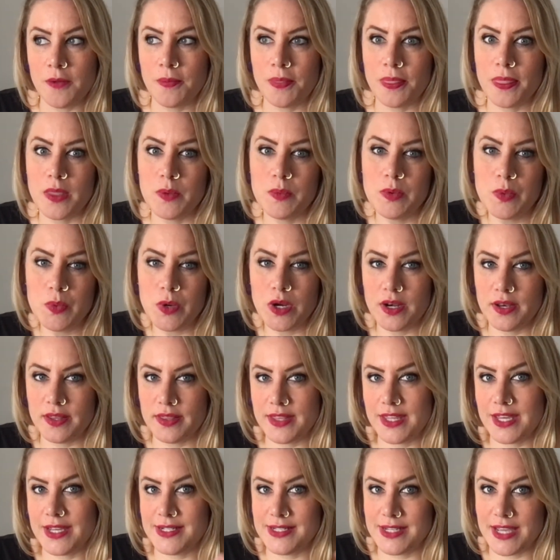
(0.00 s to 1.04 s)
we want
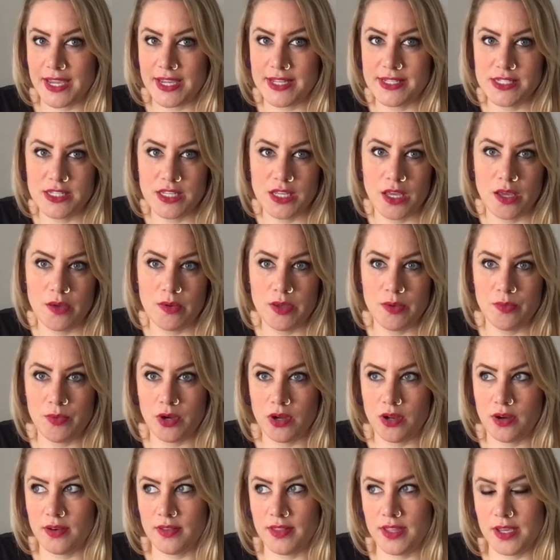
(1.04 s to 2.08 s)
their data, we
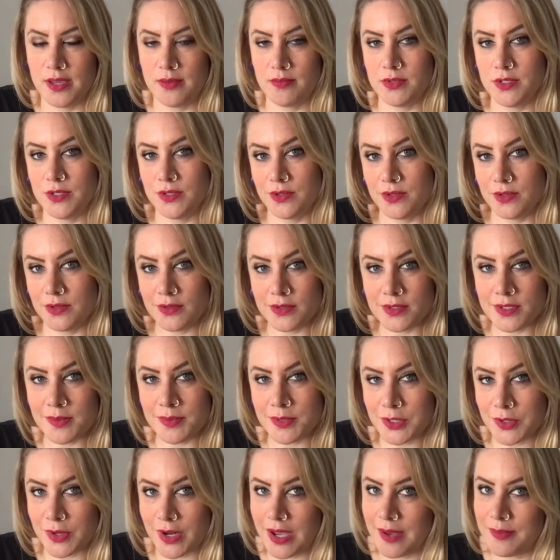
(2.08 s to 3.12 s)
want them to
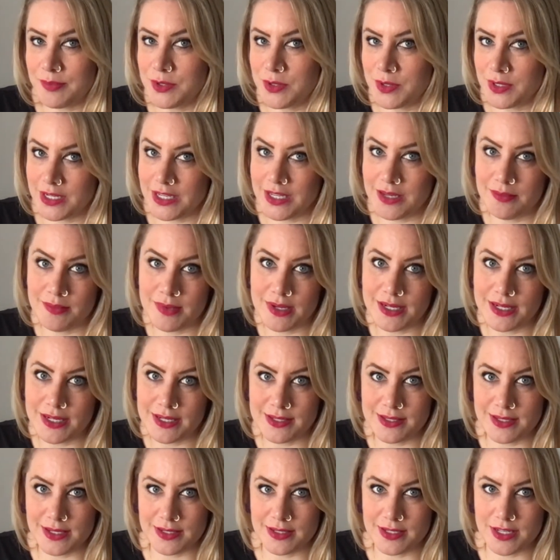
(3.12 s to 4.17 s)
subscribe to an email list,
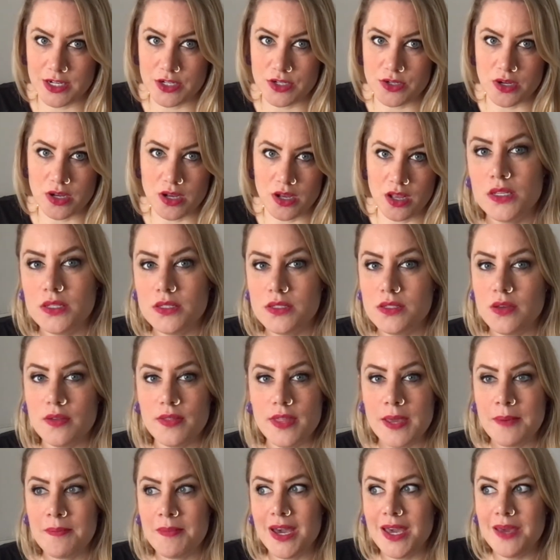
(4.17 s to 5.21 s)
etc. So they
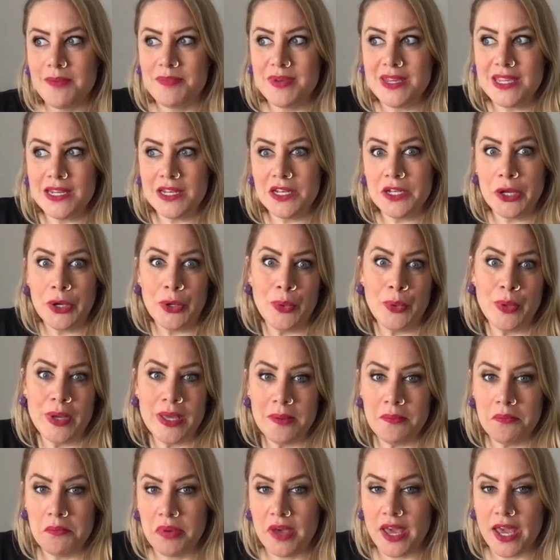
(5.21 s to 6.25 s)
might be low
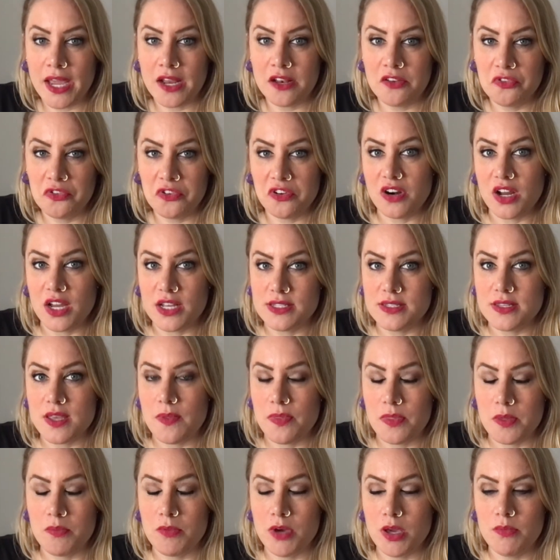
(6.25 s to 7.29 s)
impact for us at the
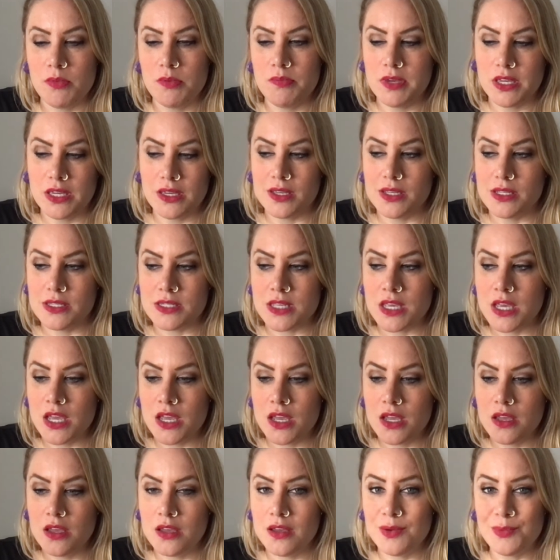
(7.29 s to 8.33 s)
moment because
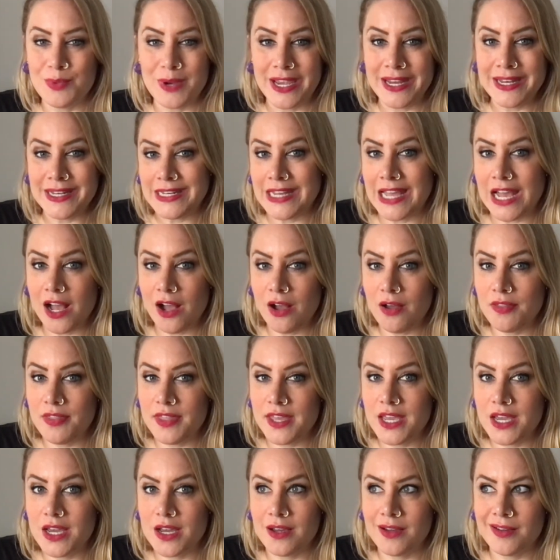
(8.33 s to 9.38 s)
right now they
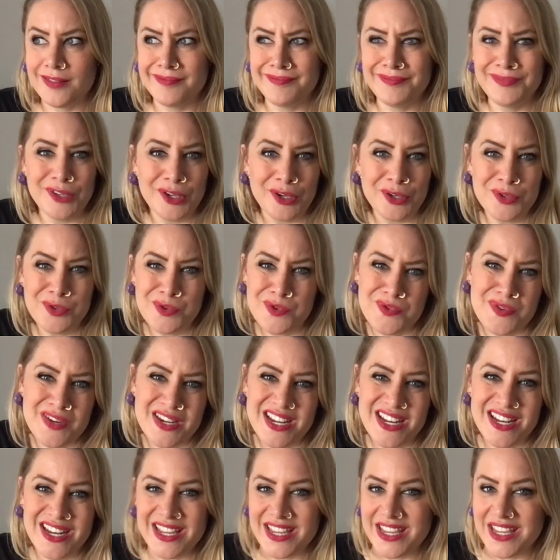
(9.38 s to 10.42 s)
are not
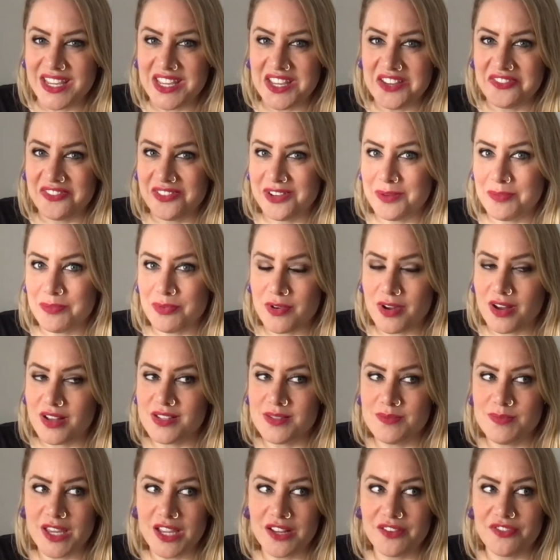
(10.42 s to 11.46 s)
really even a
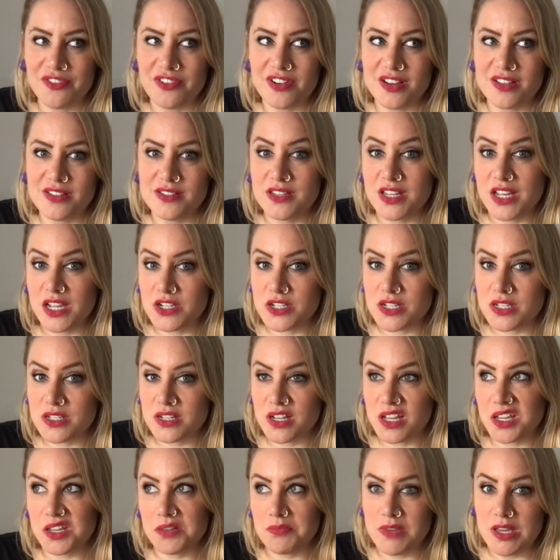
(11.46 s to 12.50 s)
prospect for us. They're just
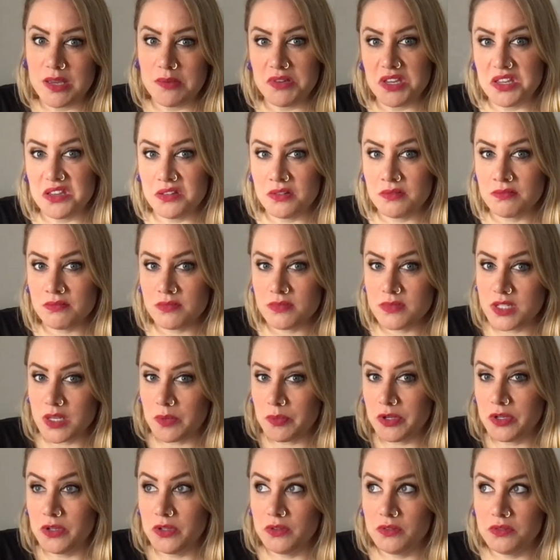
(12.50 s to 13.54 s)
like maybe
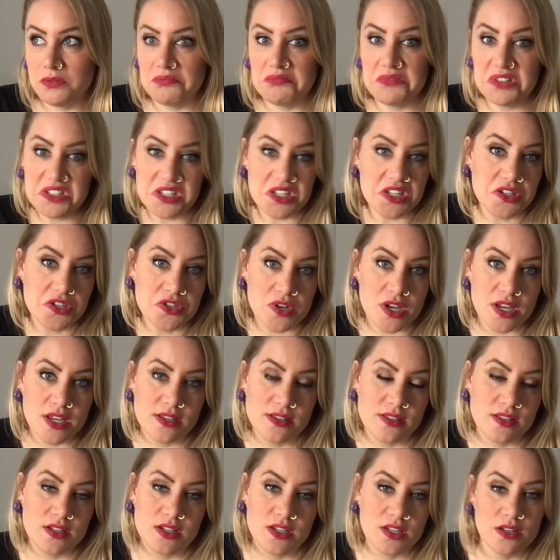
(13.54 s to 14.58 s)
someone who is
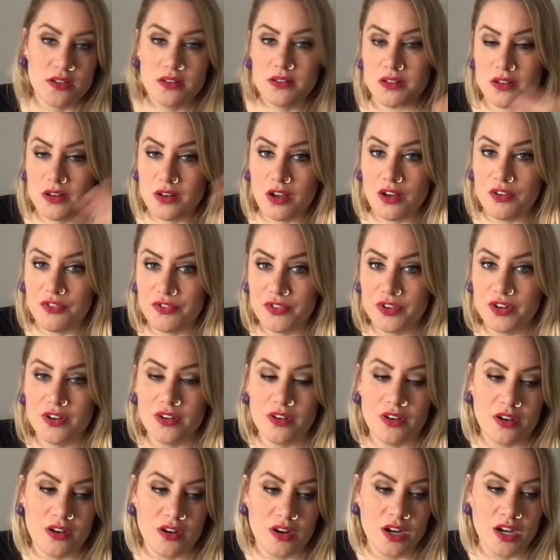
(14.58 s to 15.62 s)
interested in an offer,
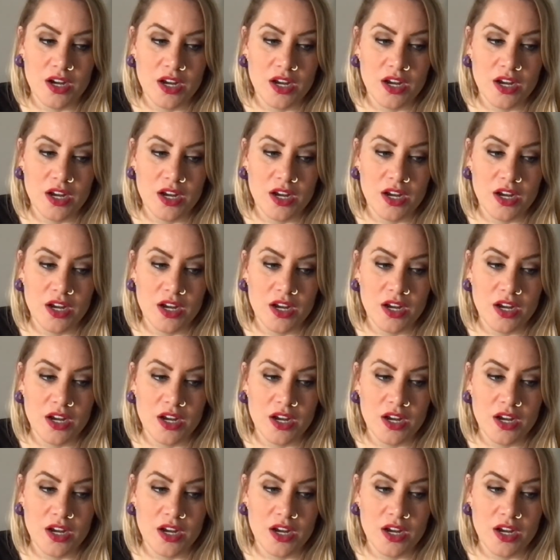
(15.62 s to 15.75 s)
or